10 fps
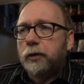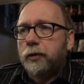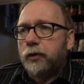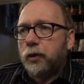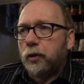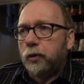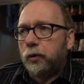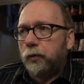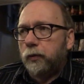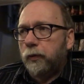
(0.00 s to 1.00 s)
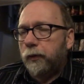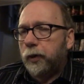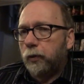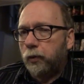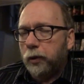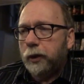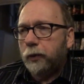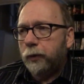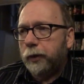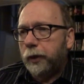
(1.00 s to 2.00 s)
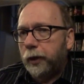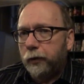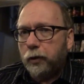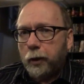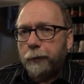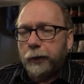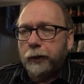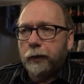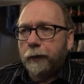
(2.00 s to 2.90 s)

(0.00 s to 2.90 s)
So they're working with another company